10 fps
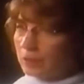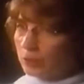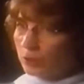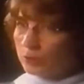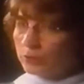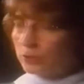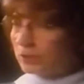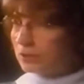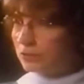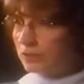And they were going
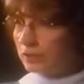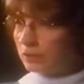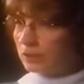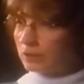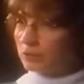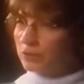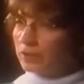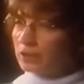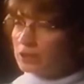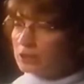through this field, and it was
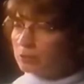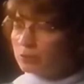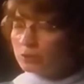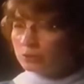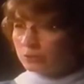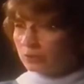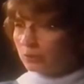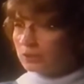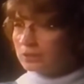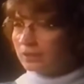very
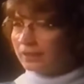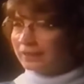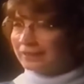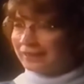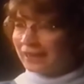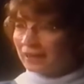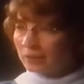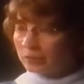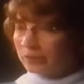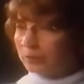smooth. It wasn't like a
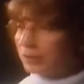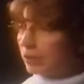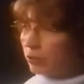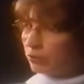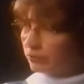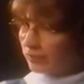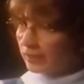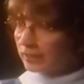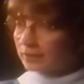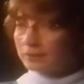gallop, but they weren't
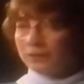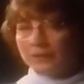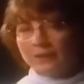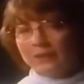flying.